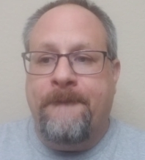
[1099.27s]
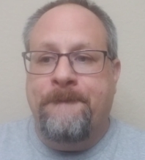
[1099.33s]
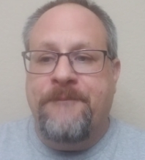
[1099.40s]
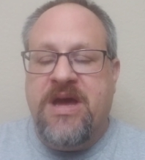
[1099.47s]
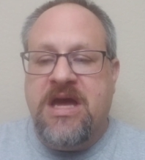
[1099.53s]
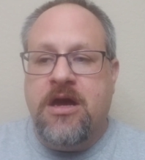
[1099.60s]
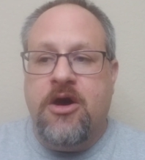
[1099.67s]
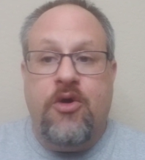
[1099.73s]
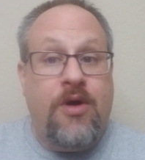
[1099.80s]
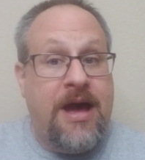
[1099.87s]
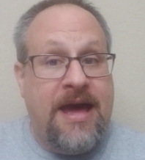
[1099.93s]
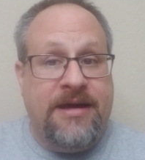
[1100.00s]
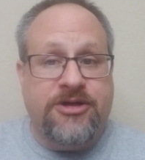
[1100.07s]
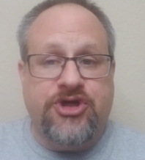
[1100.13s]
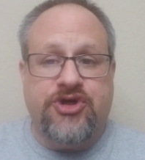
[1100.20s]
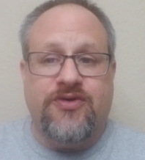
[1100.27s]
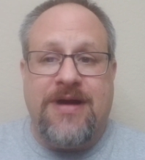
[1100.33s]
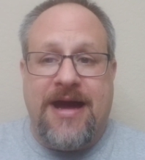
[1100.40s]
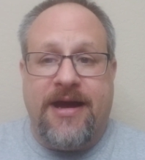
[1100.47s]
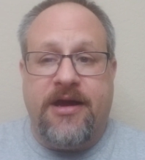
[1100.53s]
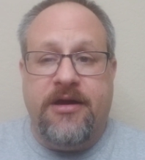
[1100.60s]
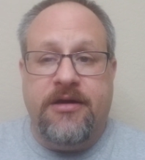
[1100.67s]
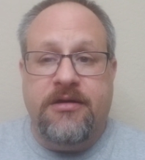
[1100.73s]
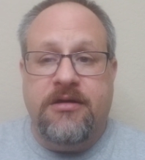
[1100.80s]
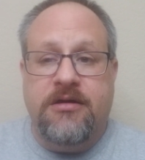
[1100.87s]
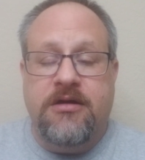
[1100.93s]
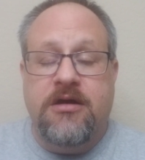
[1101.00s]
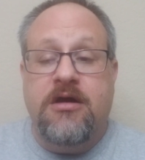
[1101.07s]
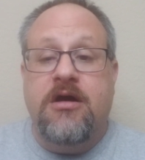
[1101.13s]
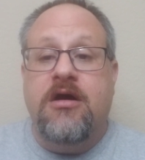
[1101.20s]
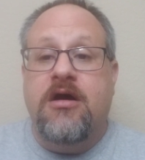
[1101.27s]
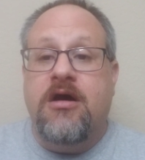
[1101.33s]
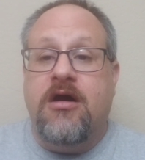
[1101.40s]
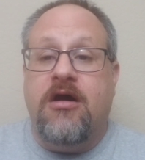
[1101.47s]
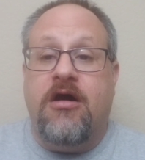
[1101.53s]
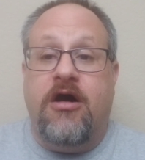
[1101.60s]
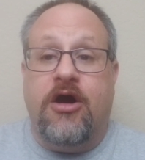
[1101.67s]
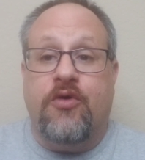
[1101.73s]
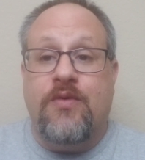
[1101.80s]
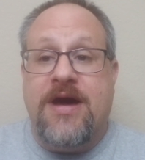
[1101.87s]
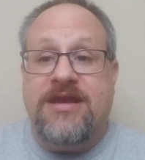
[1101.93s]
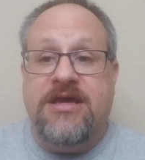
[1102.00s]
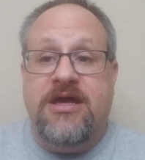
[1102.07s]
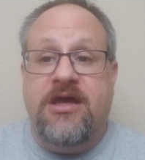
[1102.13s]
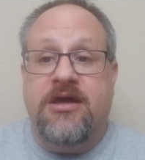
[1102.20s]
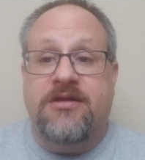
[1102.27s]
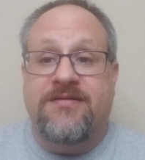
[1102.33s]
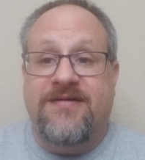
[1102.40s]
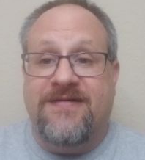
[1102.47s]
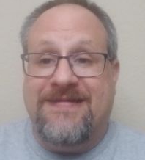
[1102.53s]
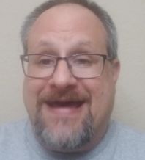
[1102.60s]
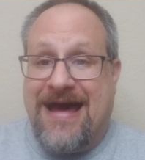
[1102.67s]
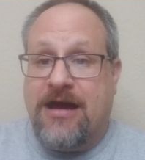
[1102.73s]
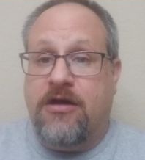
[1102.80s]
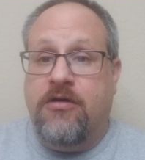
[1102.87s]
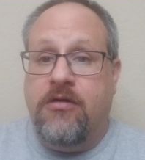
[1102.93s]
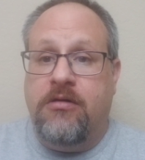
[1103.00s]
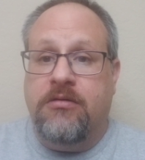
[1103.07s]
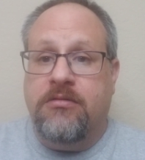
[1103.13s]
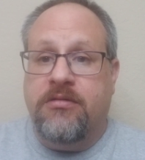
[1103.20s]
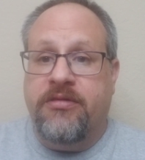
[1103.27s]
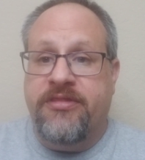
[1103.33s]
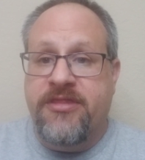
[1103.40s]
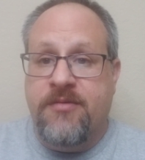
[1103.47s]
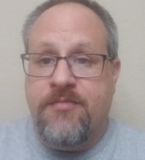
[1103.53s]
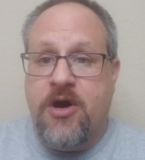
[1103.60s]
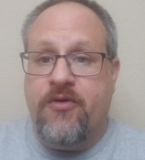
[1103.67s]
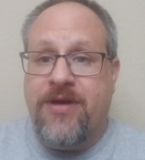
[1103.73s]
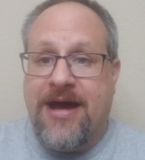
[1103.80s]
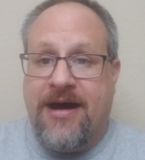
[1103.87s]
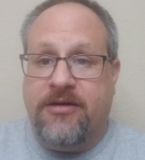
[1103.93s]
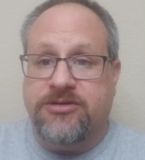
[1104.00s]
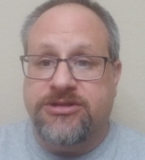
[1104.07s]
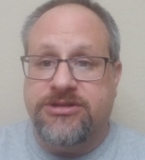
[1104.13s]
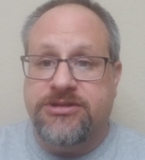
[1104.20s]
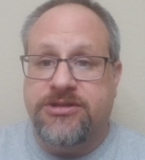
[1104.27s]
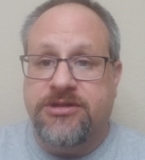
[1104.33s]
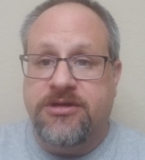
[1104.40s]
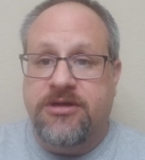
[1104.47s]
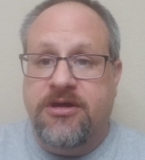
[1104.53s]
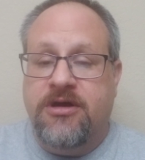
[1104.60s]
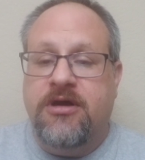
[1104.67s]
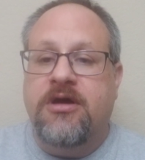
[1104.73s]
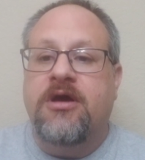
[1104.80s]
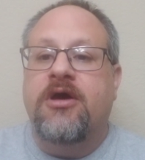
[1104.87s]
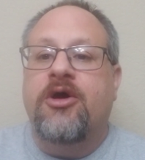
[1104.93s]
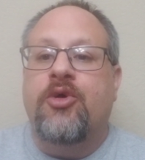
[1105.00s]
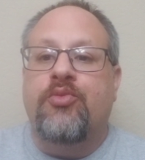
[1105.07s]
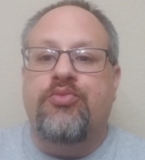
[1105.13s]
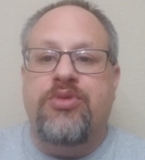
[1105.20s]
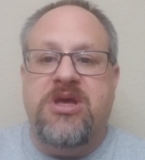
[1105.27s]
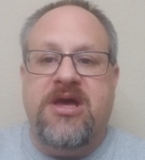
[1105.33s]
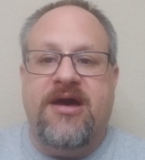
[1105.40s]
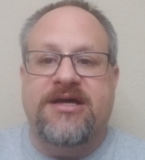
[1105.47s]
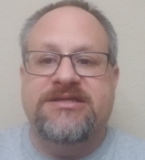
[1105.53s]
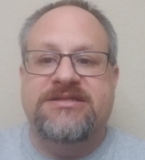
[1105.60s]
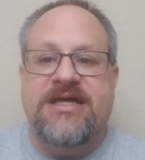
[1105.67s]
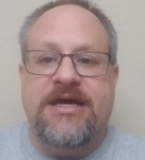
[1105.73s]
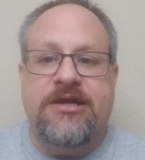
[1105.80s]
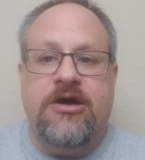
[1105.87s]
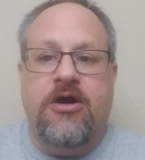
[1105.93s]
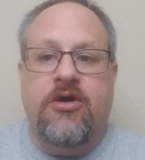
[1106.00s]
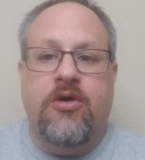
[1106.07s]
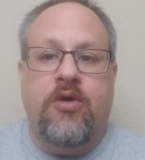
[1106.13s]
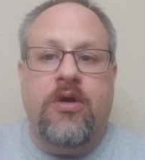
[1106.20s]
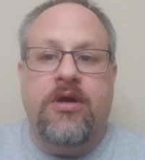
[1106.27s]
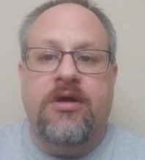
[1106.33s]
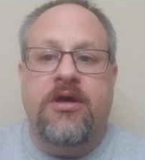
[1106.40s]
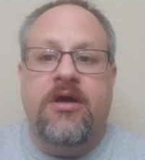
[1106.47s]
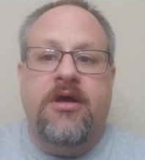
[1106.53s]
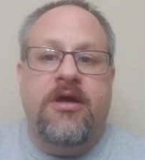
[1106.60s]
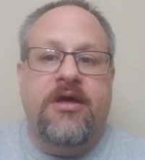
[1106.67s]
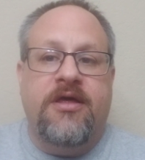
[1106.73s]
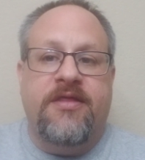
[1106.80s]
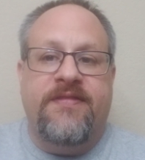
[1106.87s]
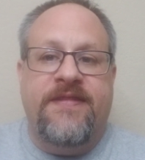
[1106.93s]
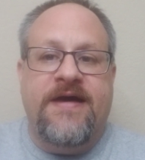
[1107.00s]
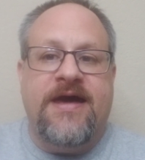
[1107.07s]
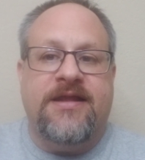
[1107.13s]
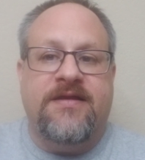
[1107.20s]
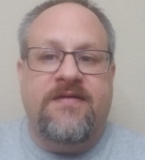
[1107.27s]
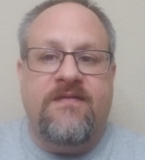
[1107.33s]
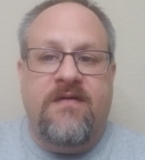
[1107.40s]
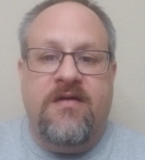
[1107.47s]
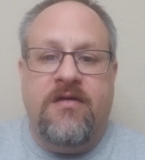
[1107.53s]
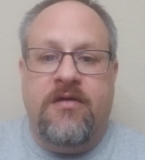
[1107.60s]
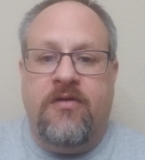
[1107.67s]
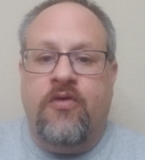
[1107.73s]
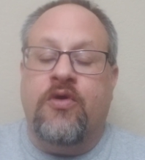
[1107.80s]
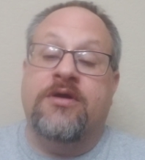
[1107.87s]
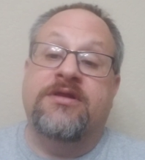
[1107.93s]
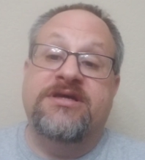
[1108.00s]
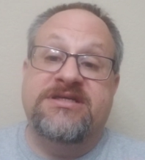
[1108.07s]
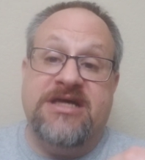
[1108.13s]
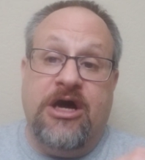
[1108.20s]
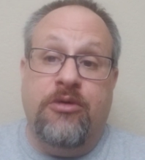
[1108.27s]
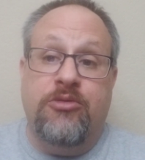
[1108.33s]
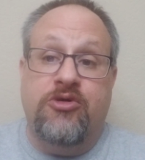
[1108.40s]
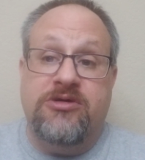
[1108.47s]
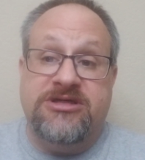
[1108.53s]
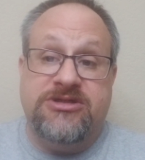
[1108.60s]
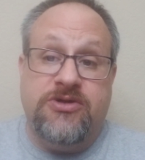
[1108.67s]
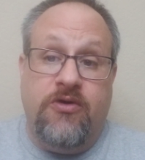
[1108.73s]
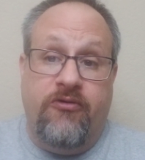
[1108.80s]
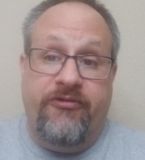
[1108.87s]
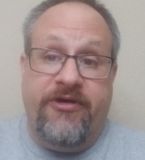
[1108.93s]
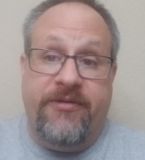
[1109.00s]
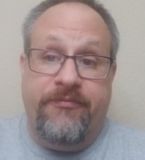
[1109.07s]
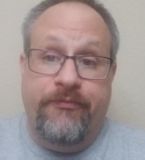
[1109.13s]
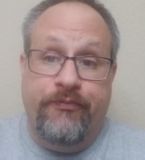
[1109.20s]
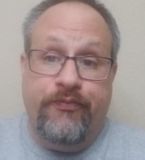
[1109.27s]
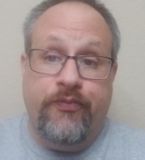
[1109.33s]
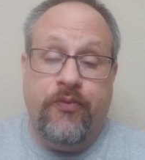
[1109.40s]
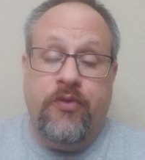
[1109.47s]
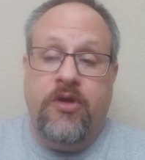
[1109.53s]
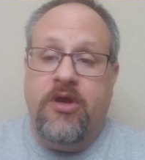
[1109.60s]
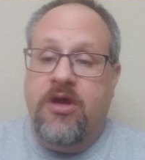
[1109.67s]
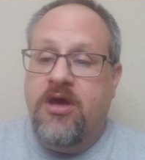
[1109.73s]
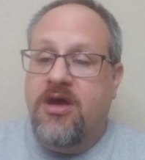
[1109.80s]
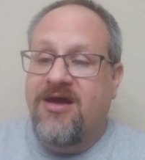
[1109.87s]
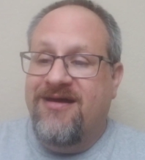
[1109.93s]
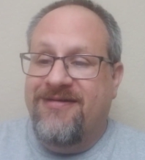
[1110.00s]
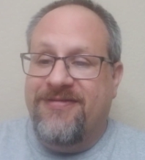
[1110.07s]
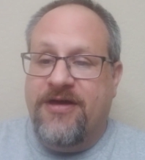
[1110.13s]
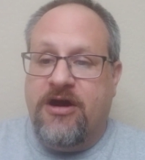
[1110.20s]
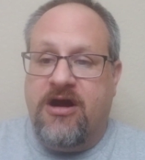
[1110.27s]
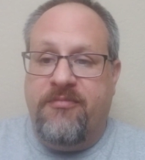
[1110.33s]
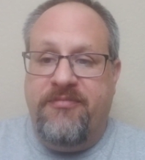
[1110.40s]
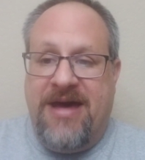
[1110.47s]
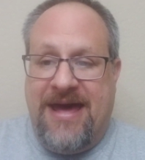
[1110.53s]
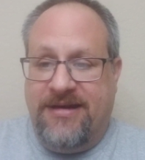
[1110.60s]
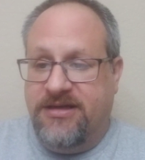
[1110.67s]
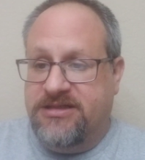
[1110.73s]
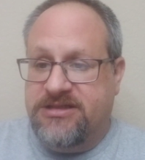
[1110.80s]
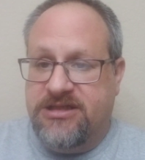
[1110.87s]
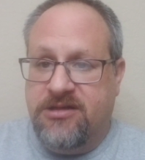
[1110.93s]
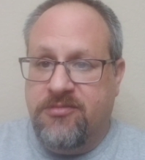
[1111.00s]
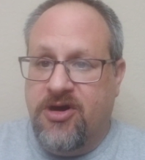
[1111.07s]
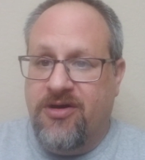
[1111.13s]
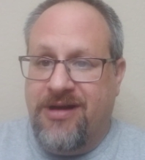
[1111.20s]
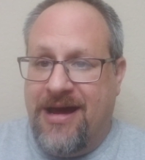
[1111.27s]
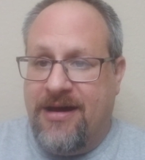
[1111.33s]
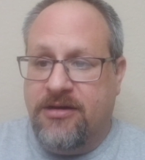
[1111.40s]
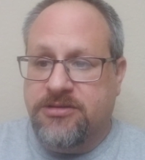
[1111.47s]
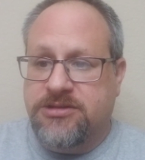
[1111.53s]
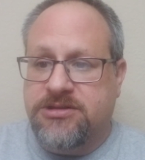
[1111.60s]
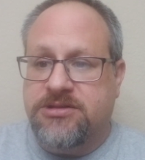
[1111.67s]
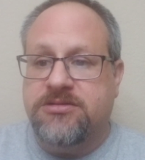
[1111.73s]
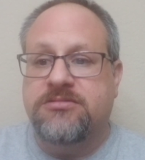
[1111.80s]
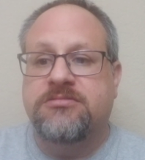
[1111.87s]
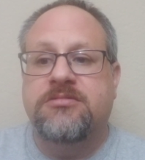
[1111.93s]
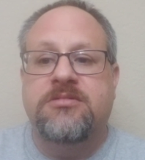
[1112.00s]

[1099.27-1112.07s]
Bingo, and Shrek are ready to tackle the Moat House, because they know that, or at least Elmo has told them, there are bandits in the Moat House.